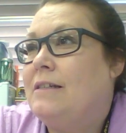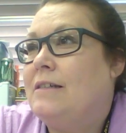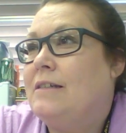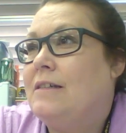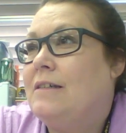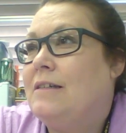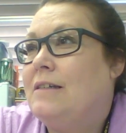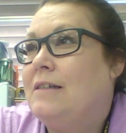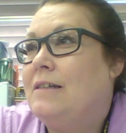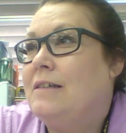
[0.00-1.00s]

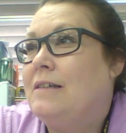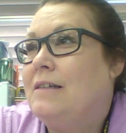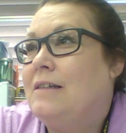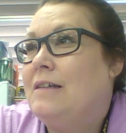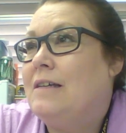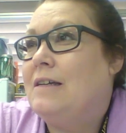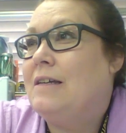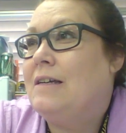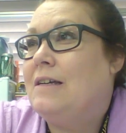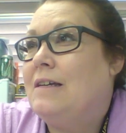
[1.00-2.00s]

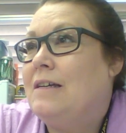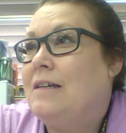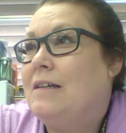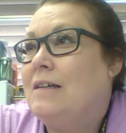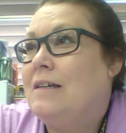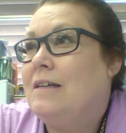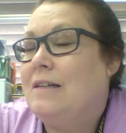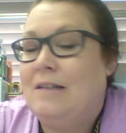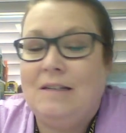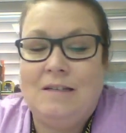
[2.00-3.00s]

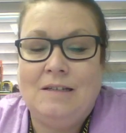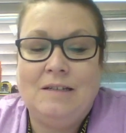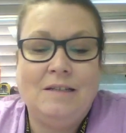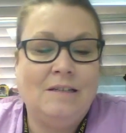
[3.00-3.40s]
Nothing is said.